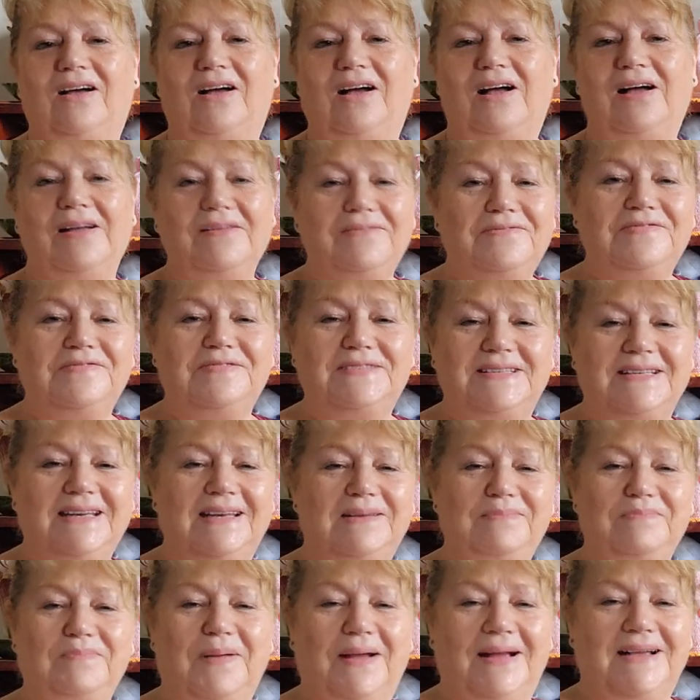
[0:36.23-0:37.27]
I've said
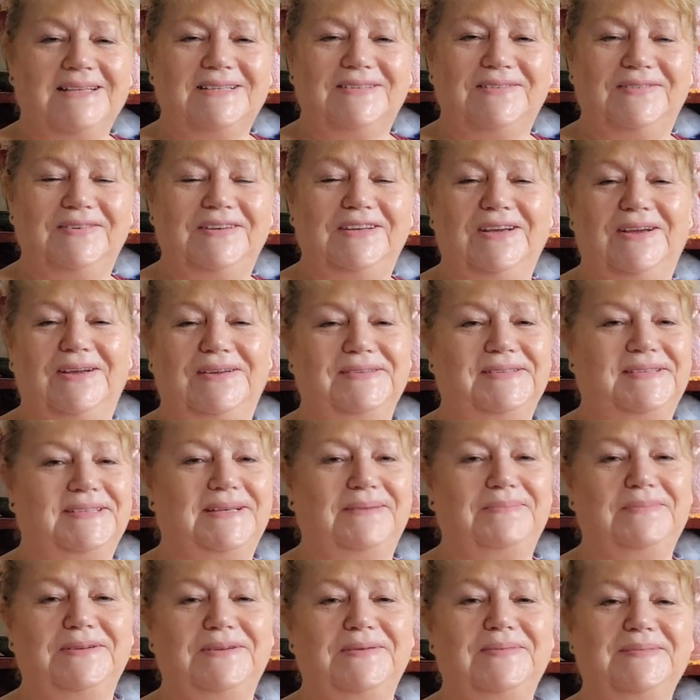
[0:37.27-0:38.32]
in past videos,
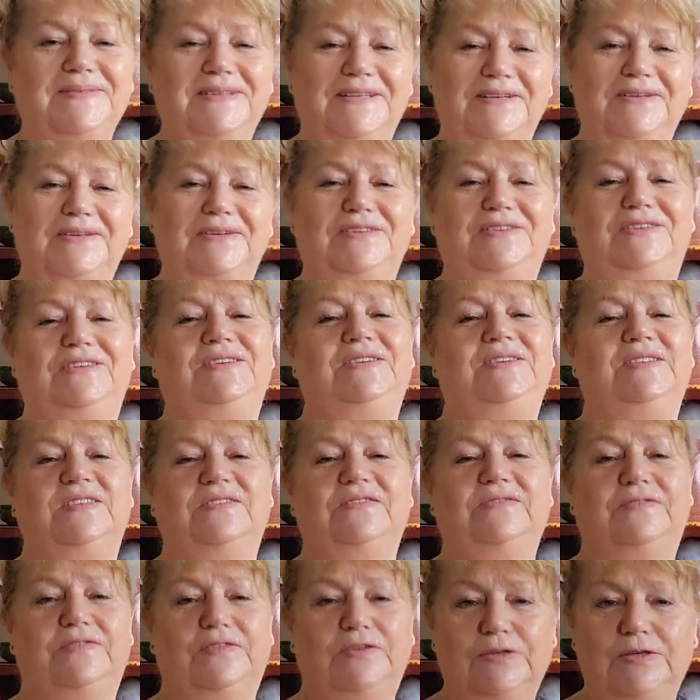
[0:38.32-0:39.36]
sometimes I could use a
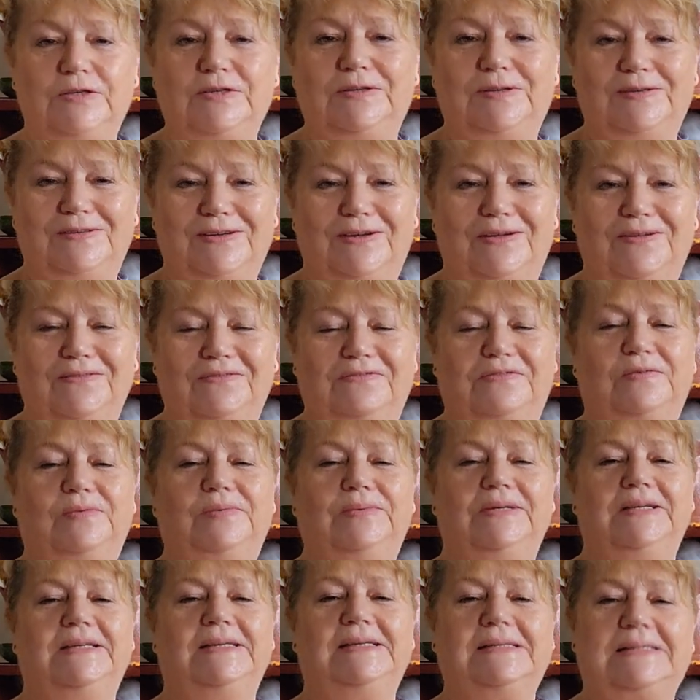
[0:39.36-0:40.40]
voodoo doll for
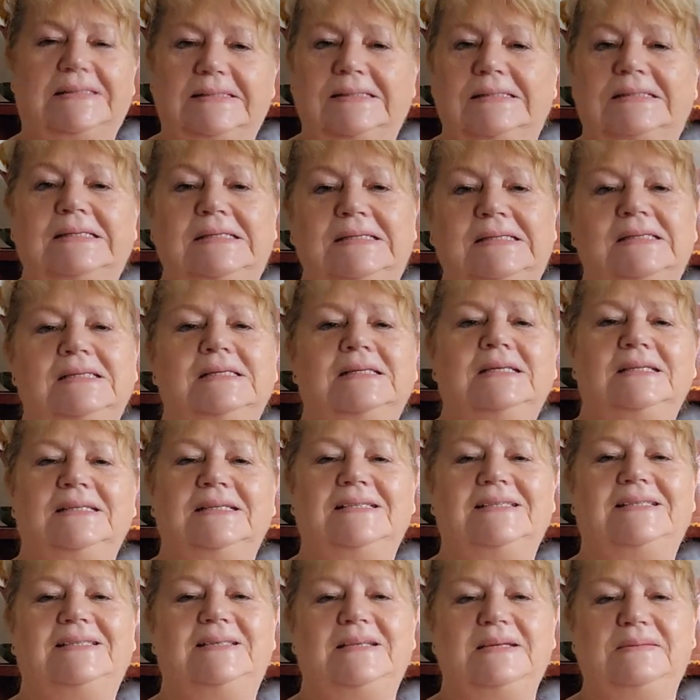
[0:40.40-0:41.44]
work
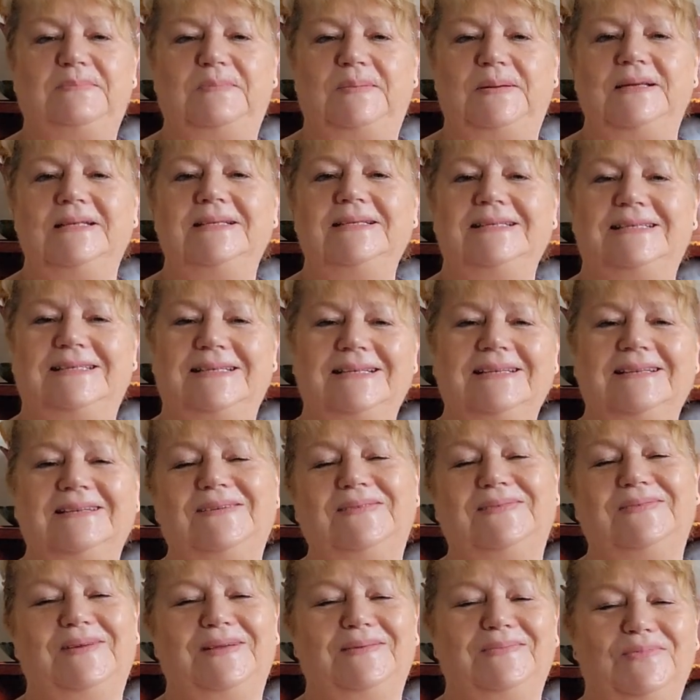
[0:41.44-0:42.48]
to stick pins in
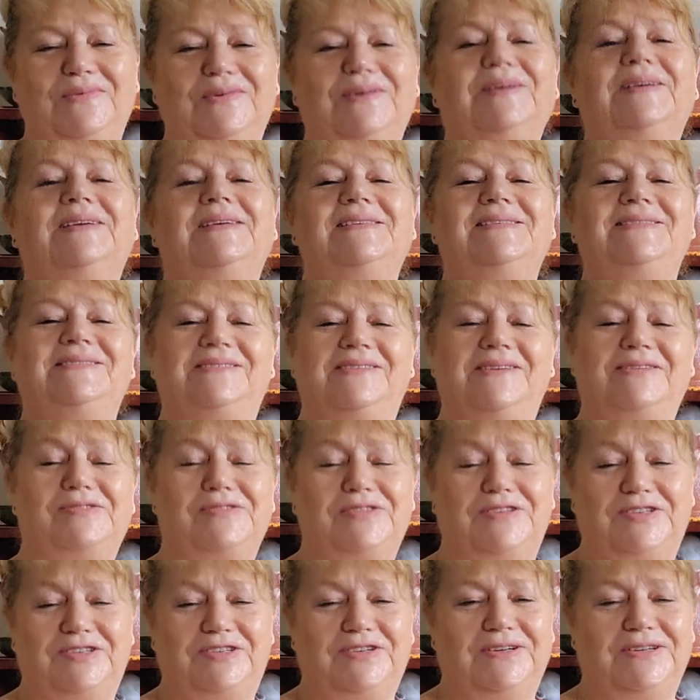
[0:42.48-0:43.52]
when work is so
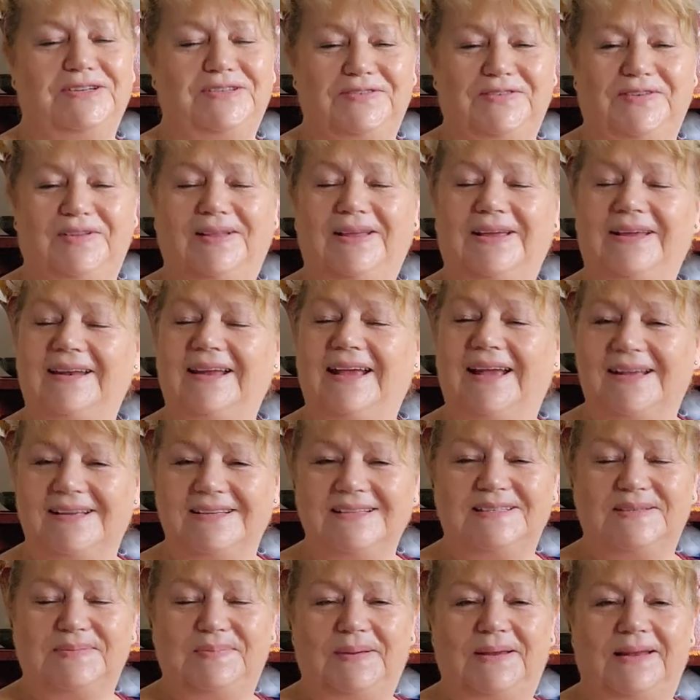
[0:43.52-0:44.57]
stressful, and it
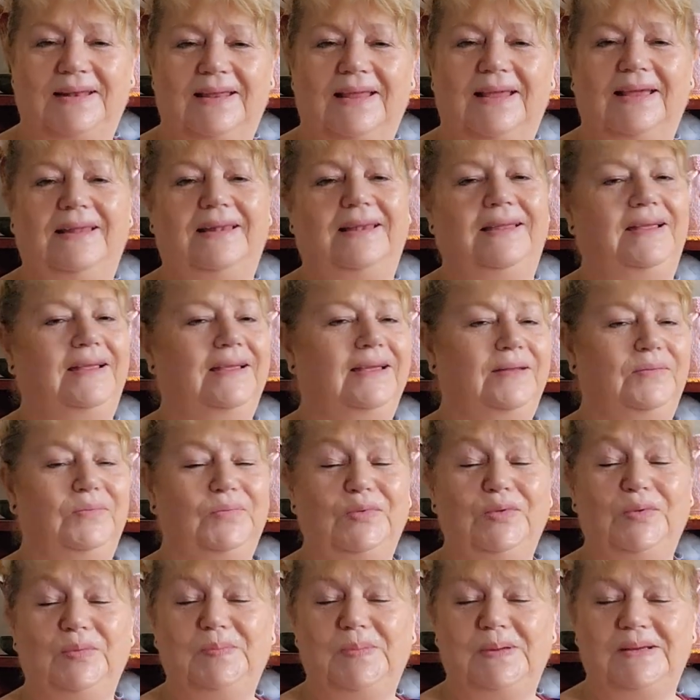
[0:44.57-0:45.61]
has been lately and
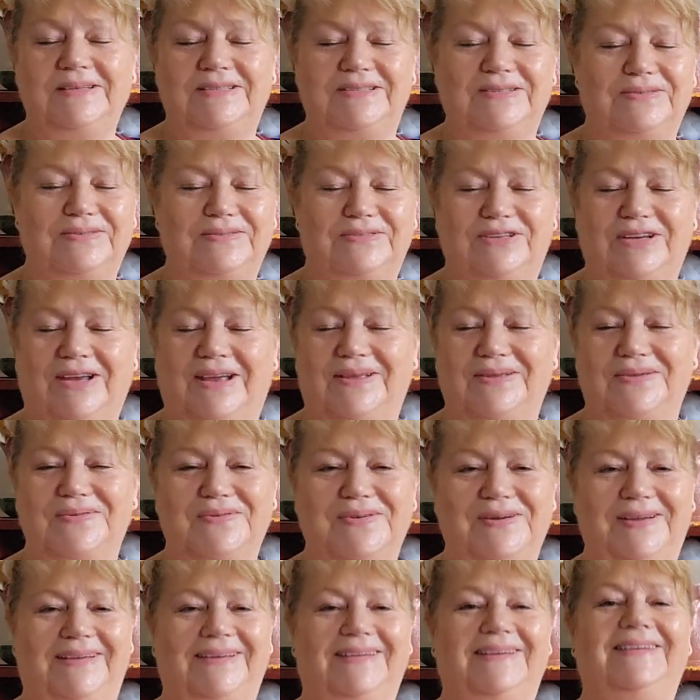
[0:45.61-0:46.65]
will be till
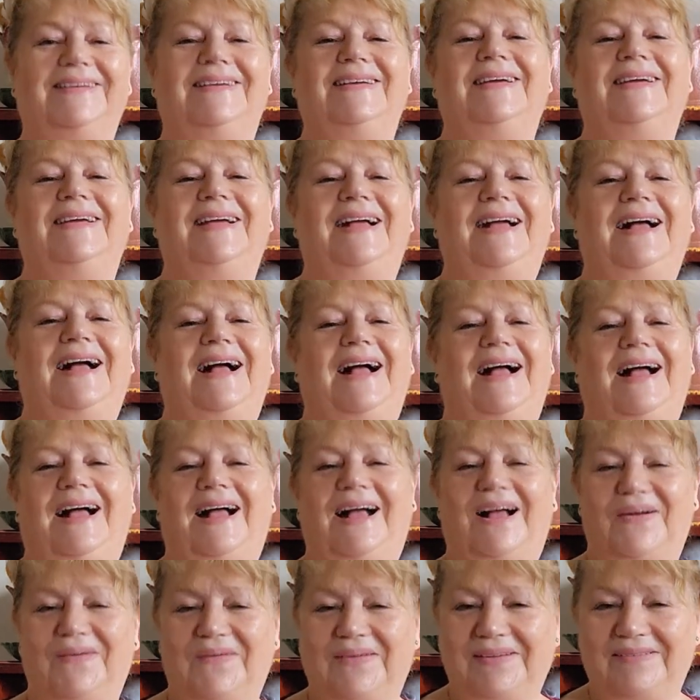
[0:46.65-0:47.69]
January.
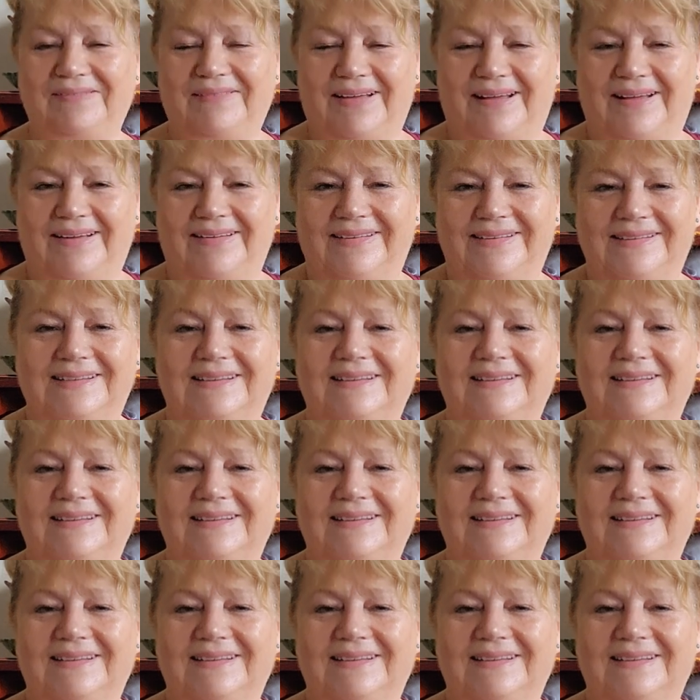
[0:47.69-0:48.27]
However,